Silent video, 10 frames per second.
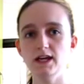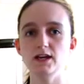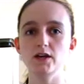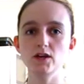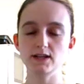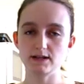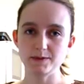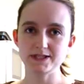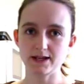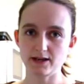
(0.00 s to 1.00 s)
You don't need to be
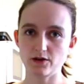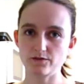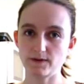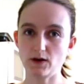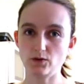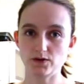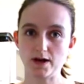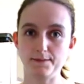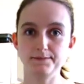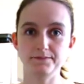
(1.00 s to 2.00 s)
standing over it the whole
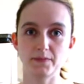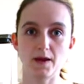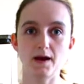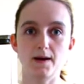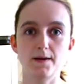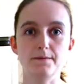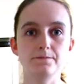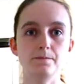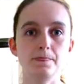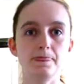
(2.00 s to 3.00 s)
time,
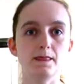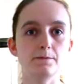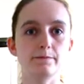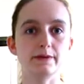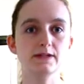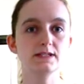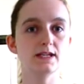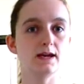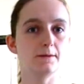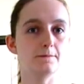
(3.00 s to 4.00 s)
but
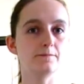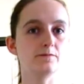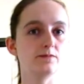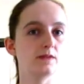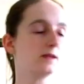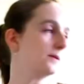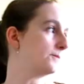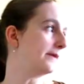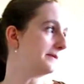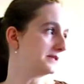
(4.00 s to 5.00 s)

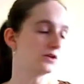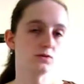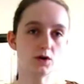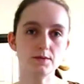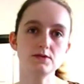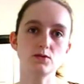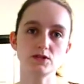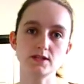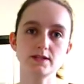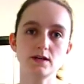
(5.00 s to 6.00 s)
maybe don't go and talk to
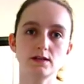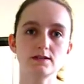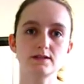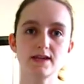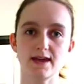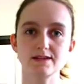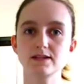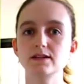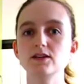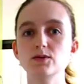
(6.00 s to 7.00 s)
your succulents yet.
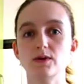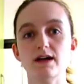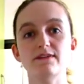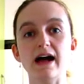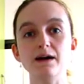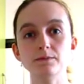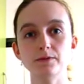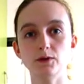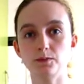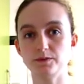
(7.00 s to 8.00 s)
You will have
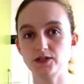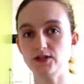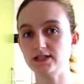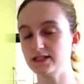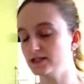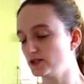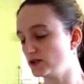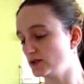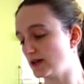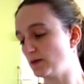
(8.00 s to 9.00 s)
ample opportunities to
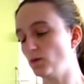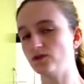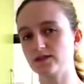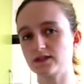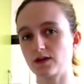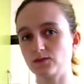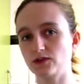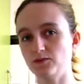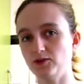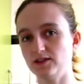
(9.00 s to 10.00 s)
do that once it's come to the
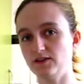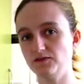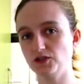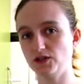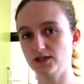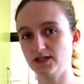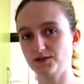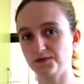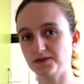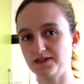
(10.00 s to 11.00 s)
boil and you've turned it down
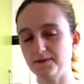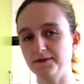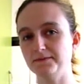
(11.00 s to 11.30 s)
to a simmer.